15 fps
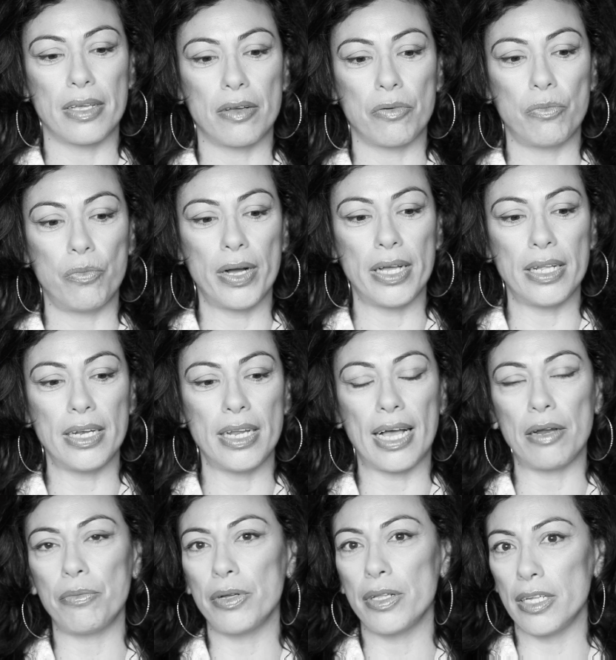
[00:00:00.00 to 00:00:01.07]
One, I
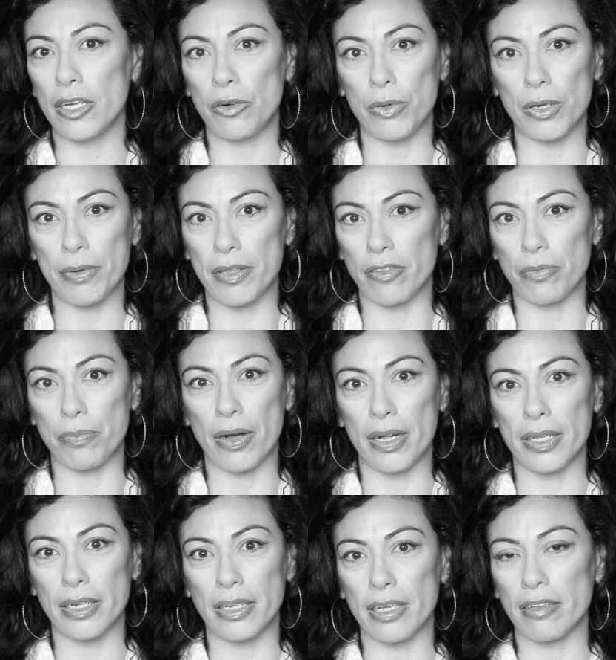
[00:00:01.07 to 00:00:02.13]
really agree with his
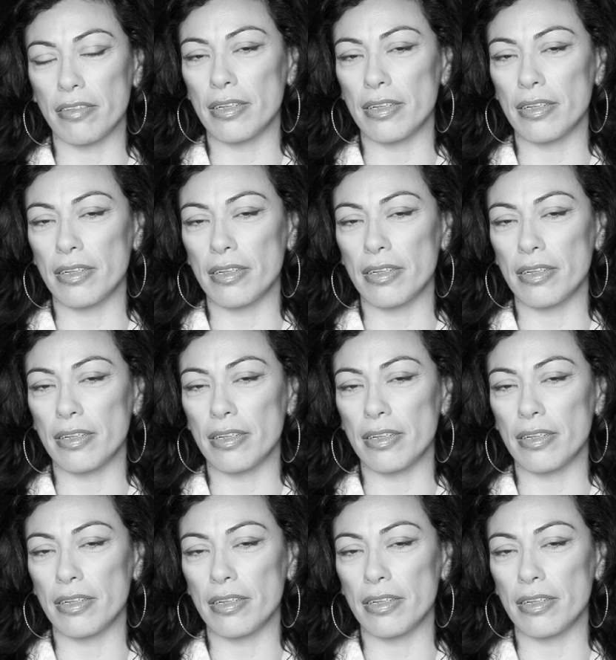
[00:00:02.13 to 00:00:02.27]
politics,